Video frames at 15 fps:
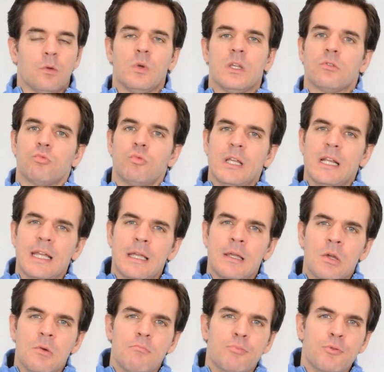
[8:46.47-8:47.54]
with
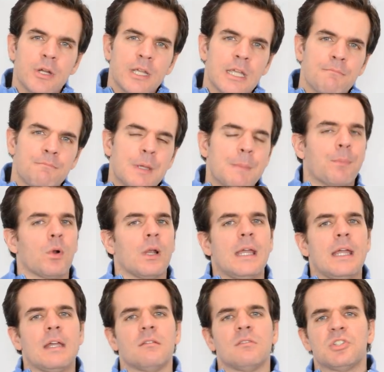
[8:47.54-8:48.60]
really bringing people
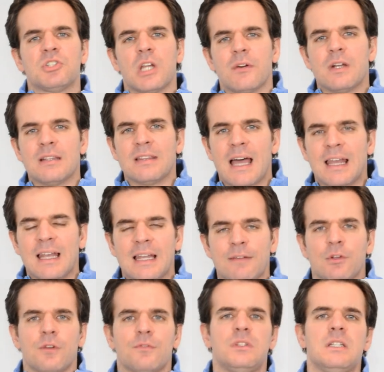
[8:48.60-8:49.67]
in, sharing that
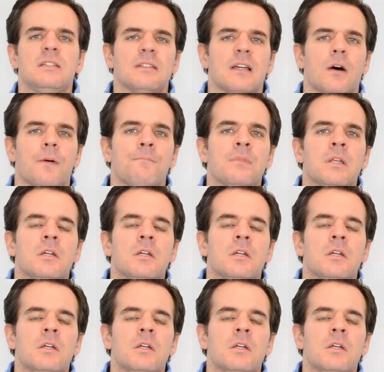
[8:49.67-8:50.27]
level of detail.